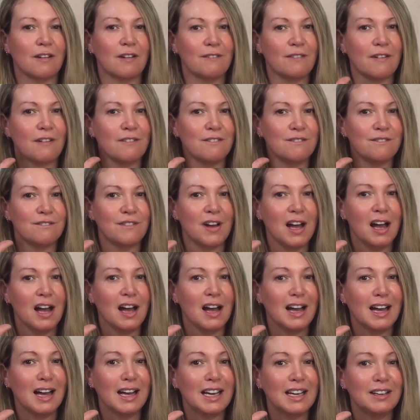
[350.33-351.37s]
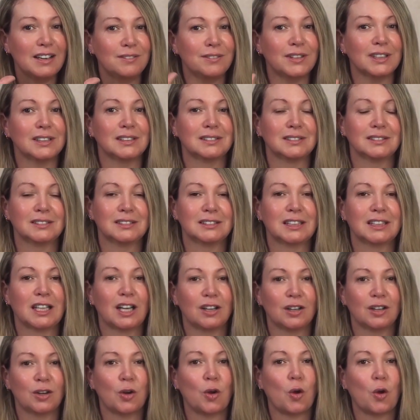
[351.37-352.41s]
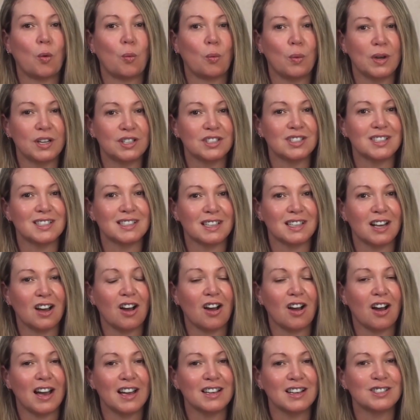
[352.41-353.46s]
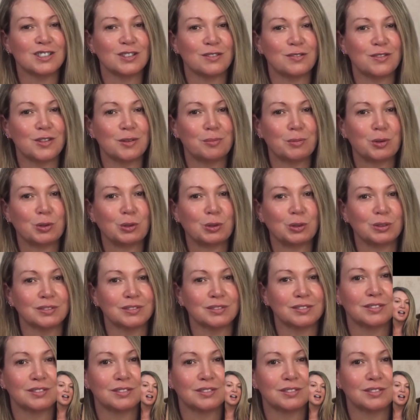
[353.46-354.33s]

of 5, which is the highest of them all.